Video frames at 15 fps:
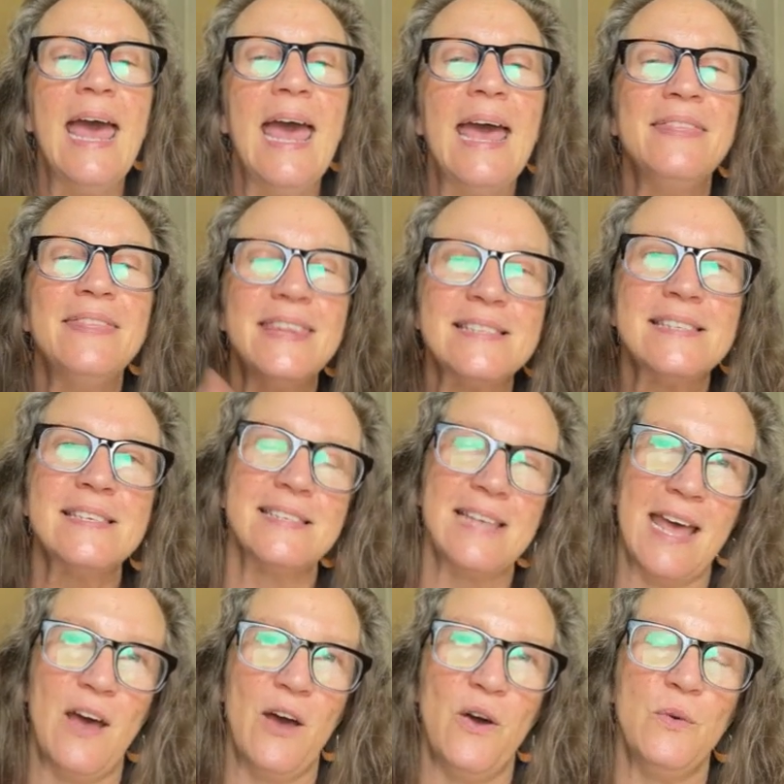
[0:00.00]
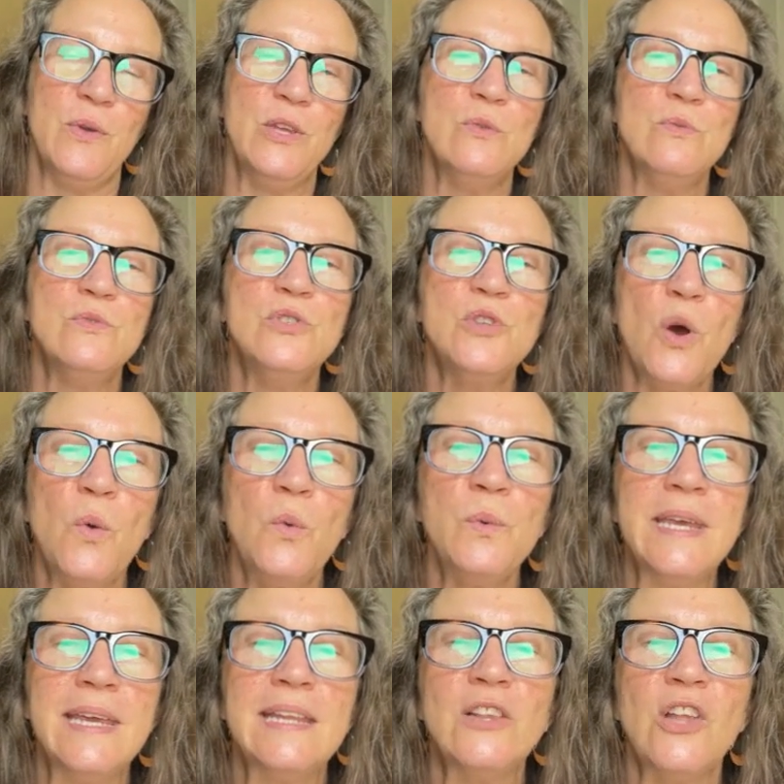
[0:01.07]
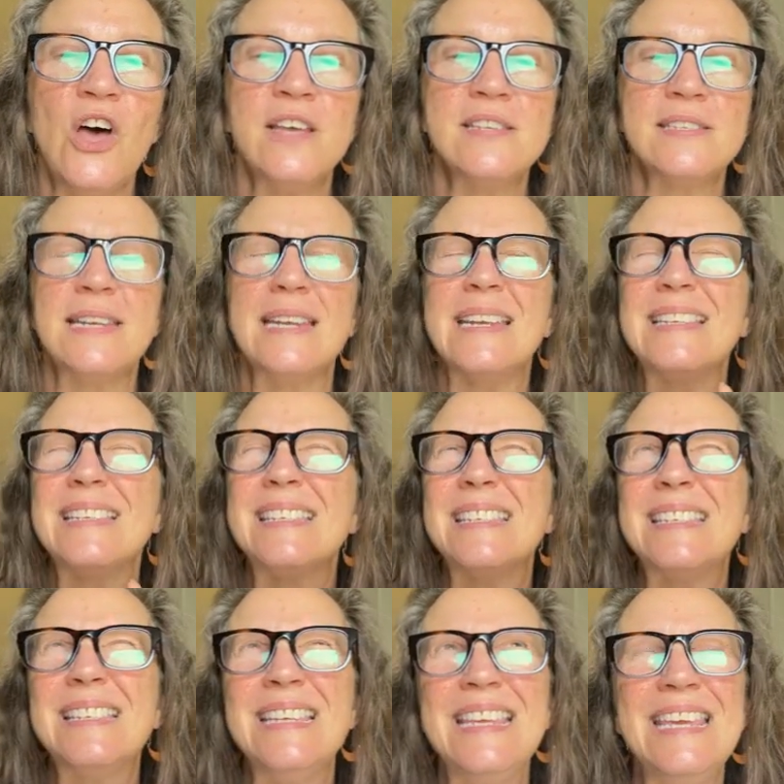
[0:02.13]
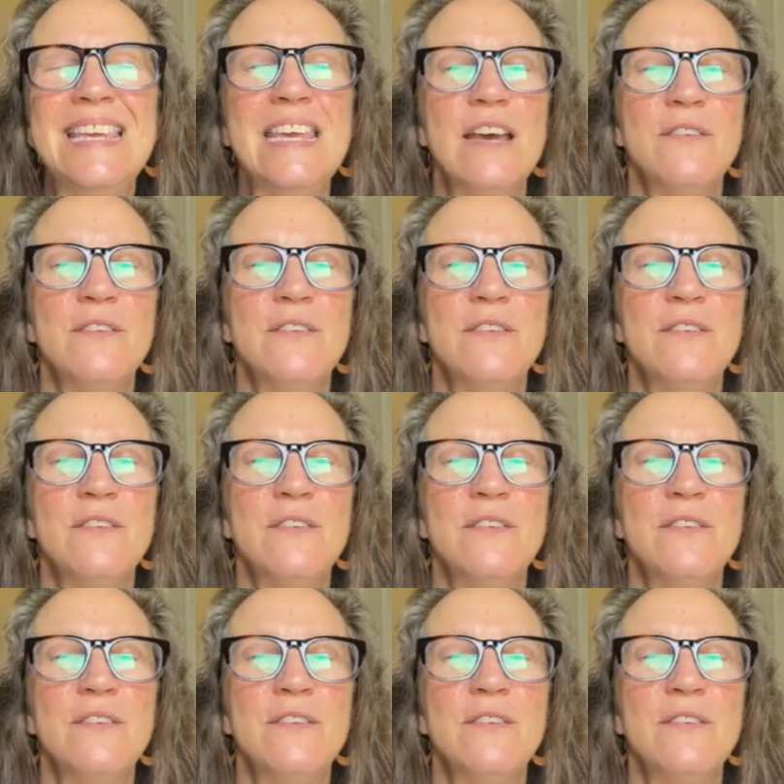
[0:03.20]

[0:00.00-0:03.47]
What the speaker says: And this is how you don't get lost in a sea